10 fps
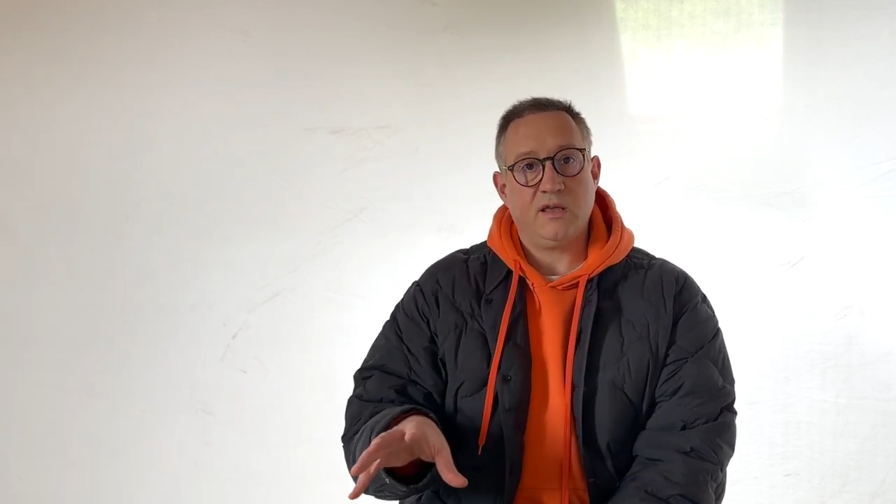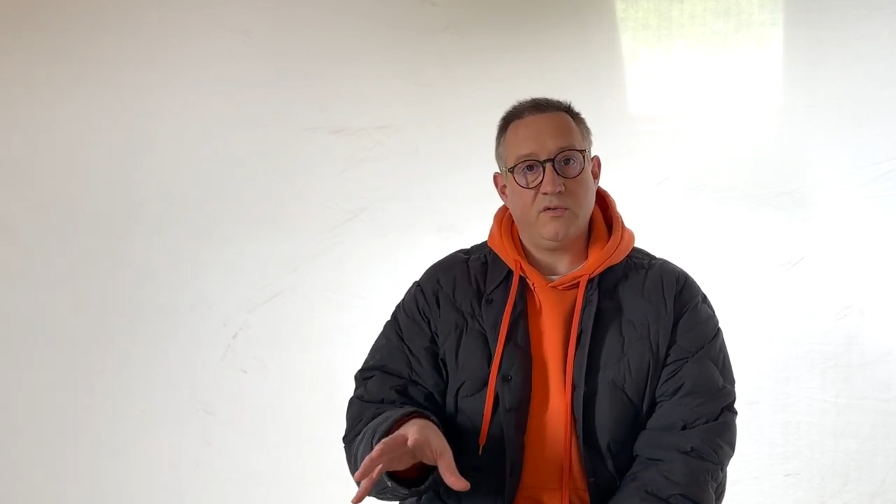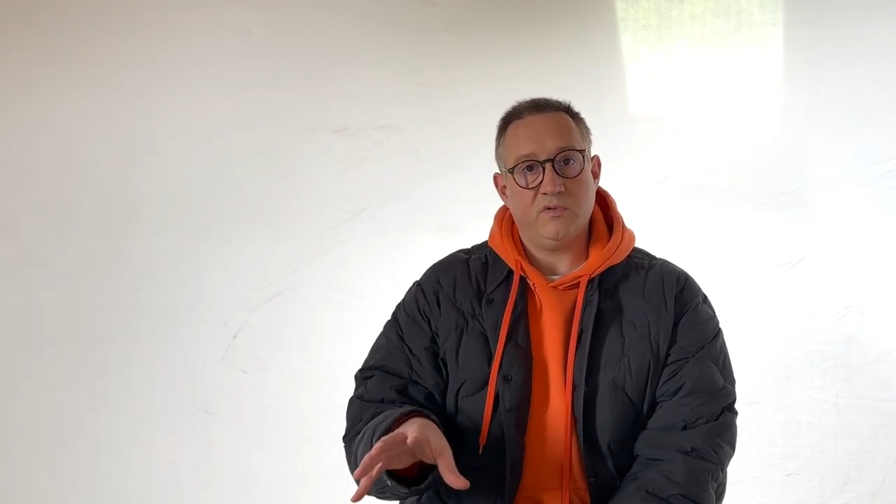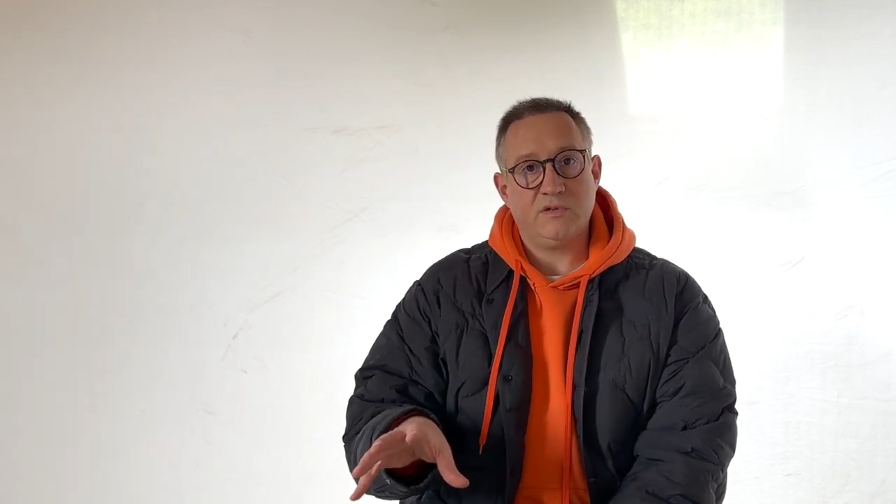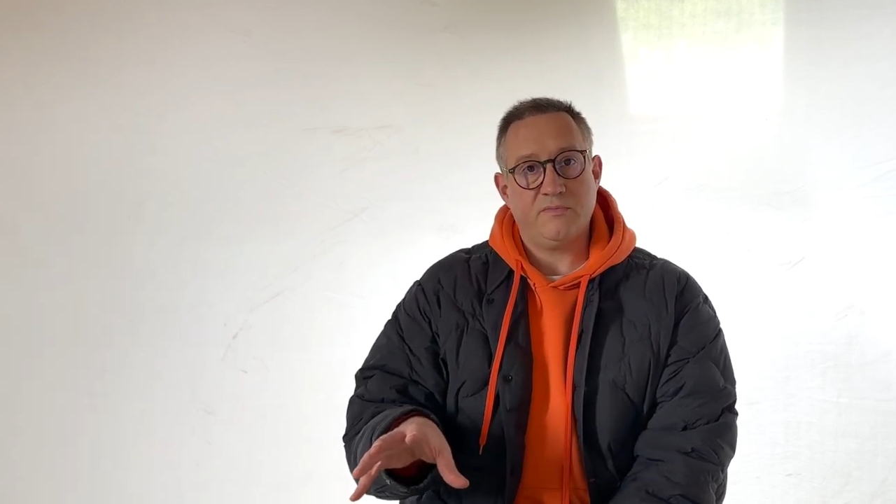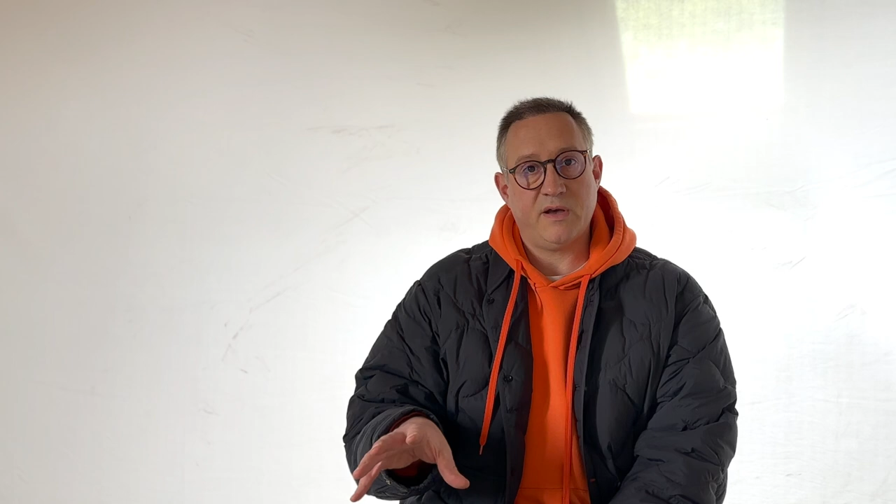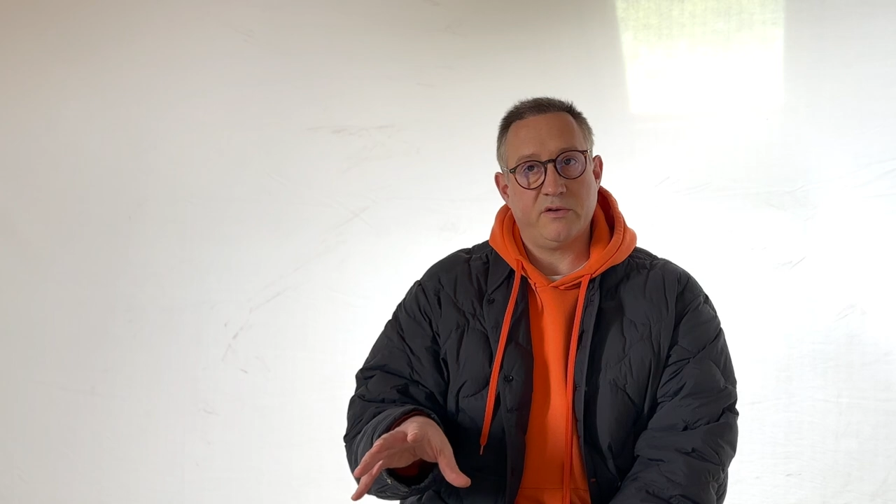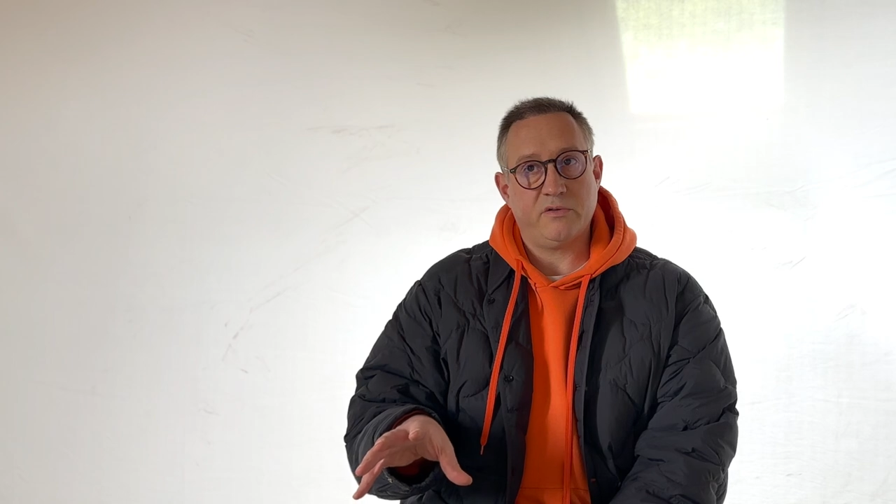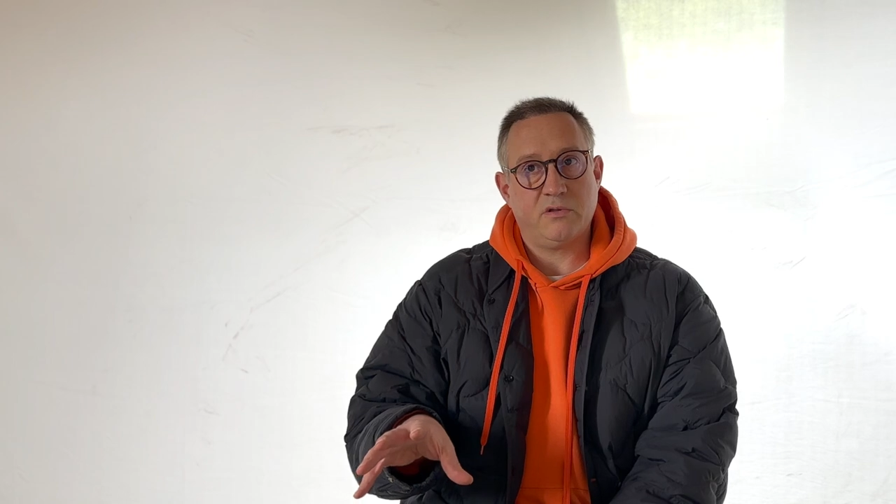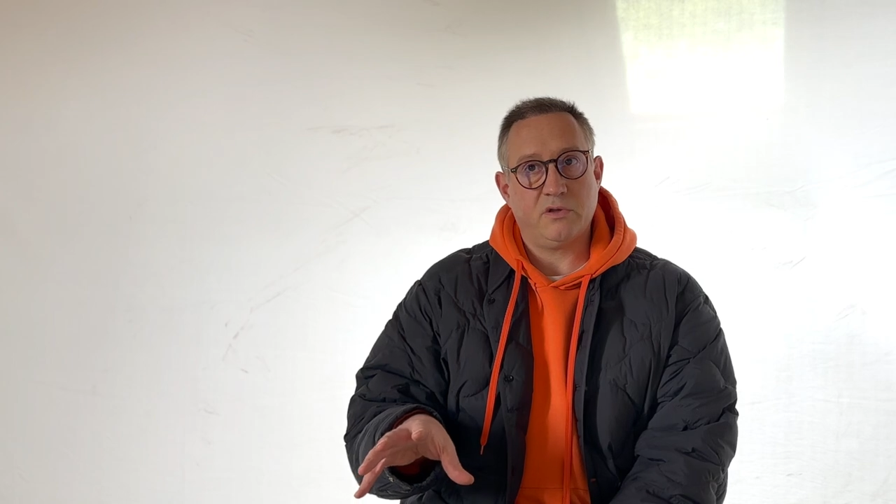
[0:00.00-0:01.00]
It was
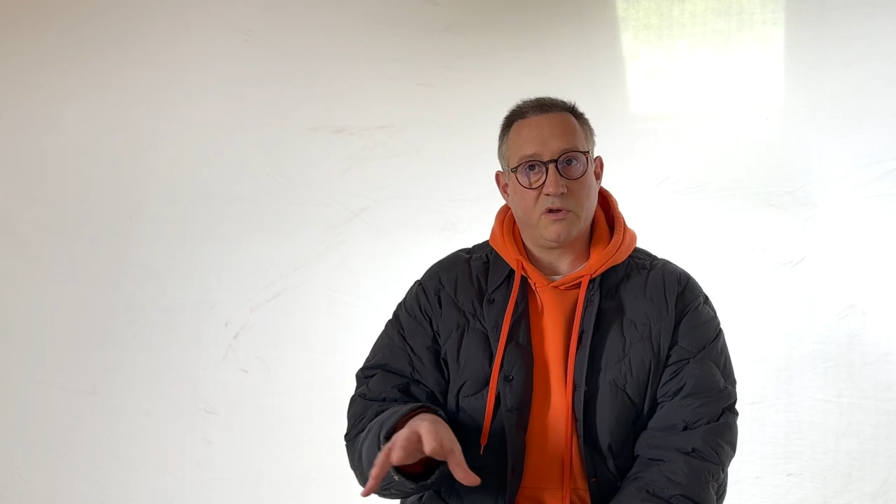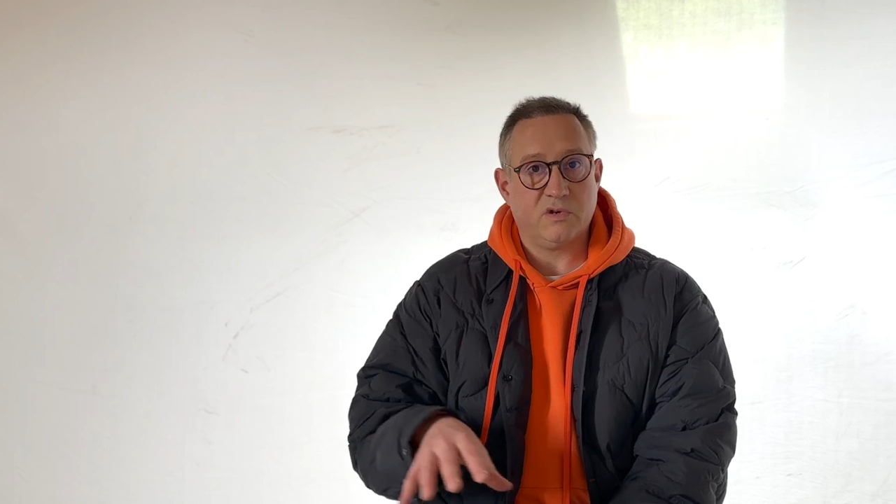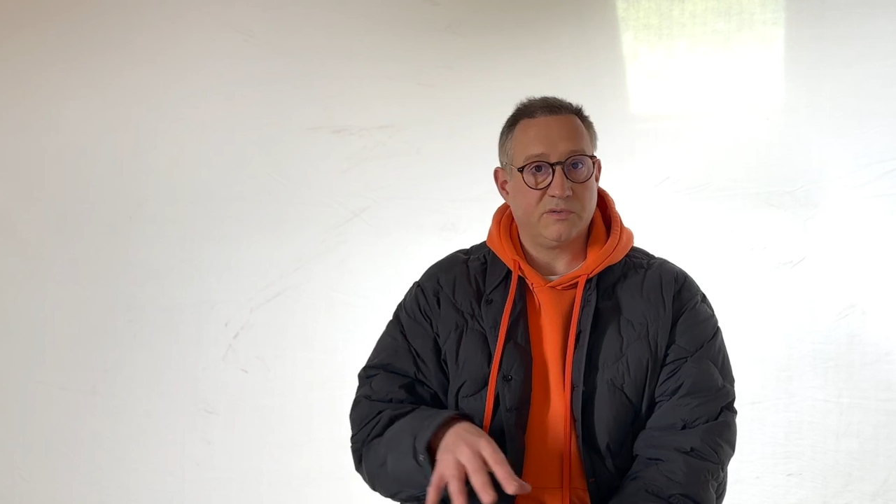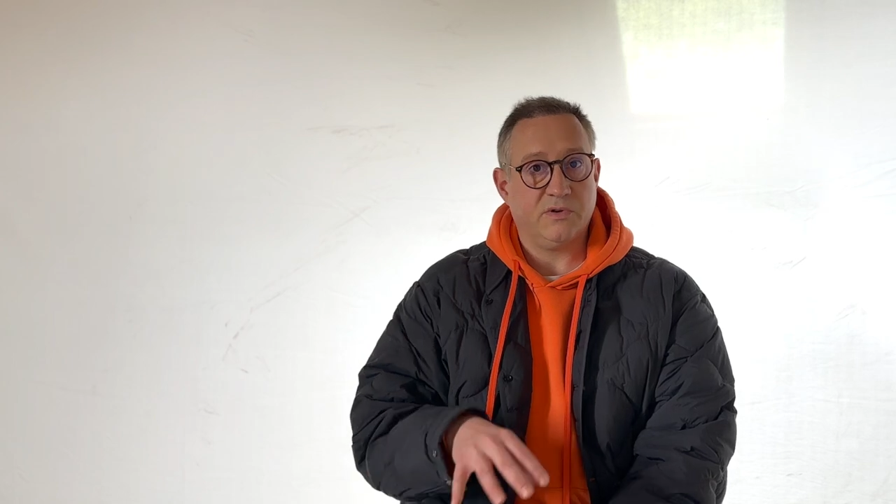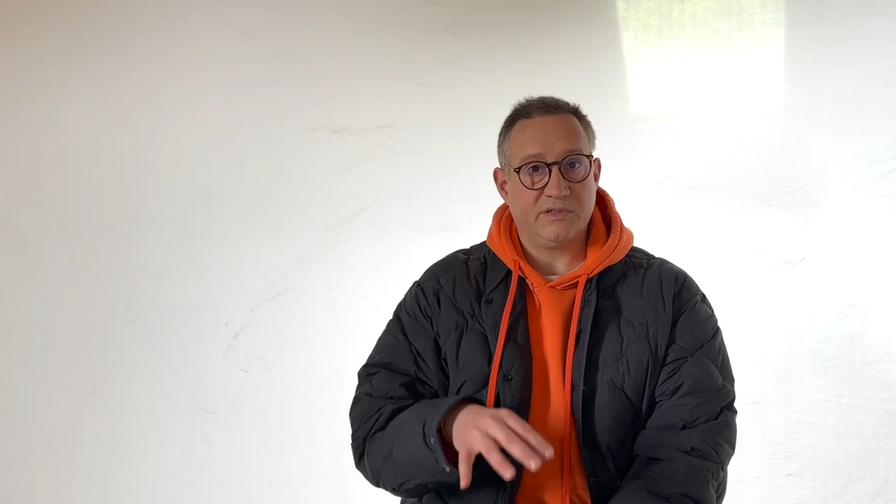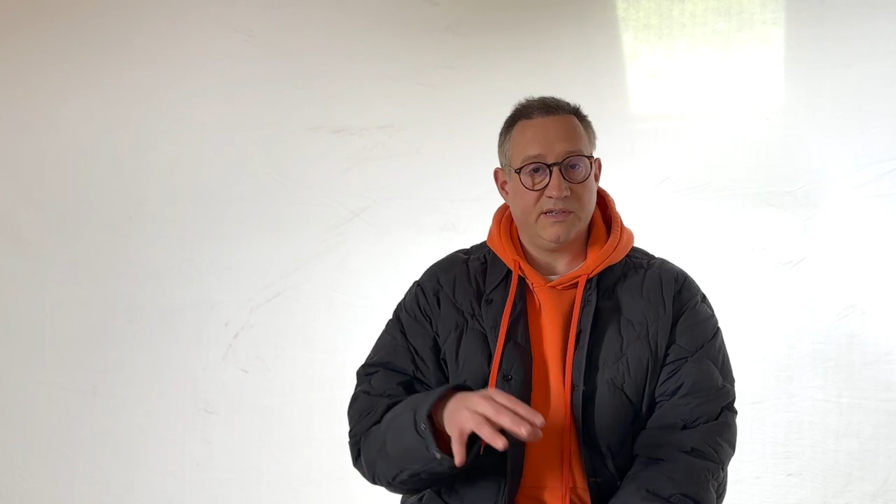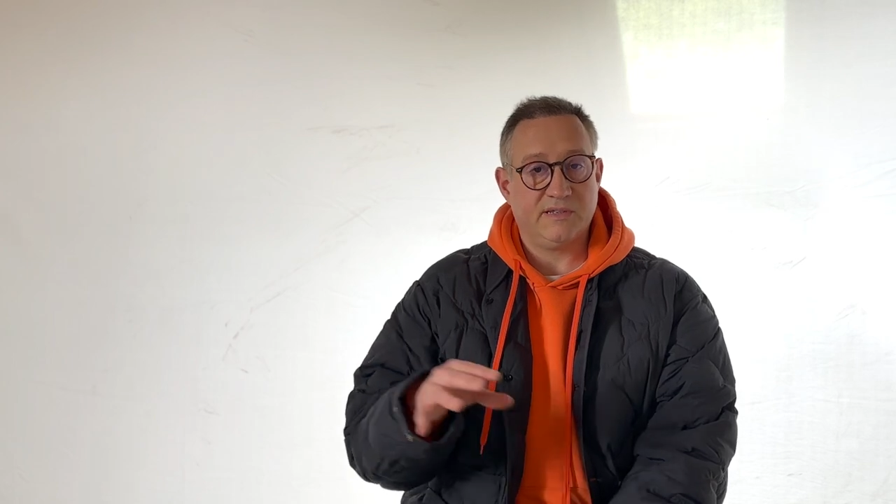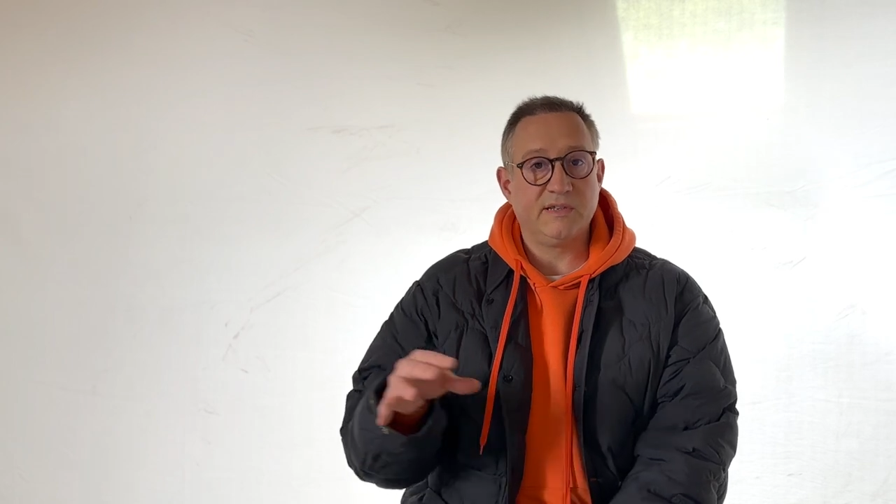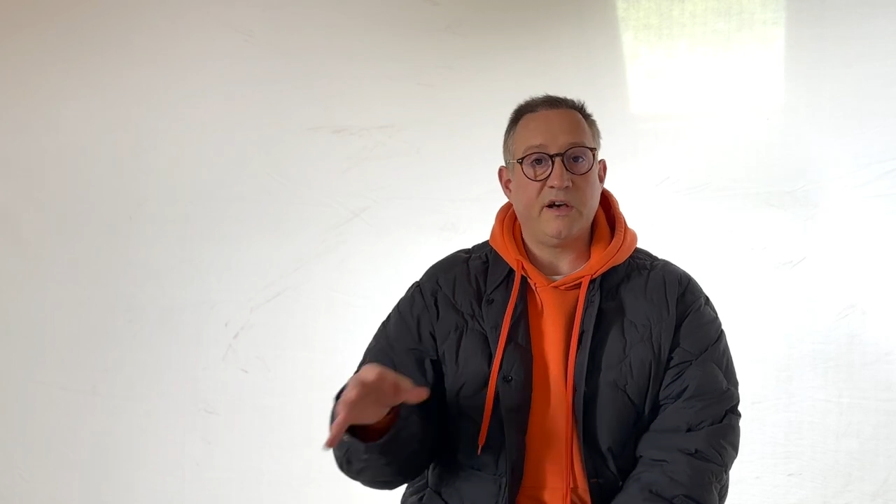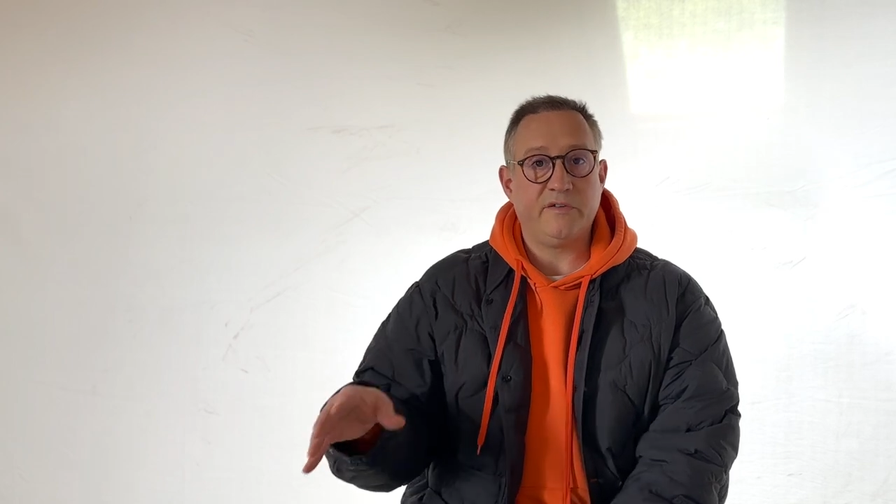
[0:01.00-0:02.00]
about the cosmos
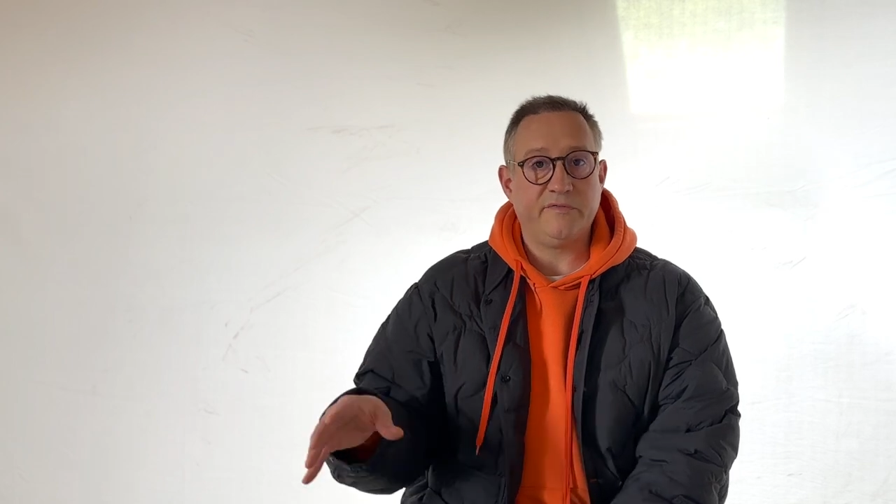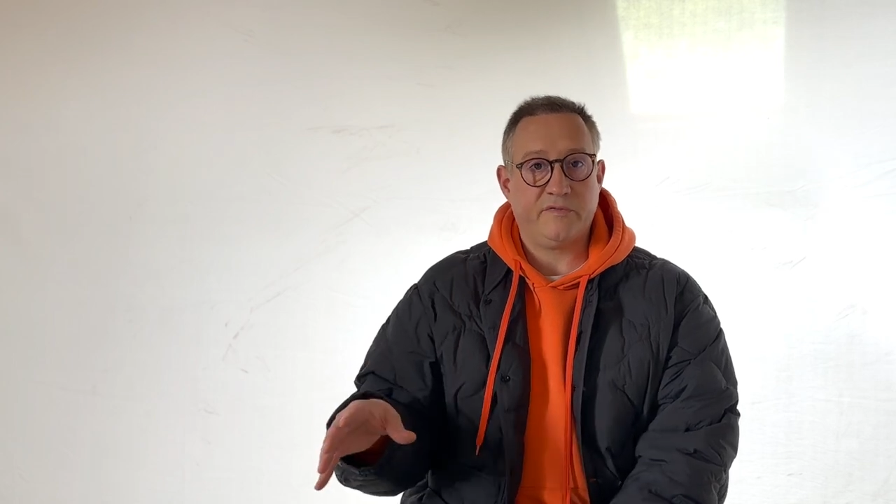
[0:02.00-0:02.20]
itself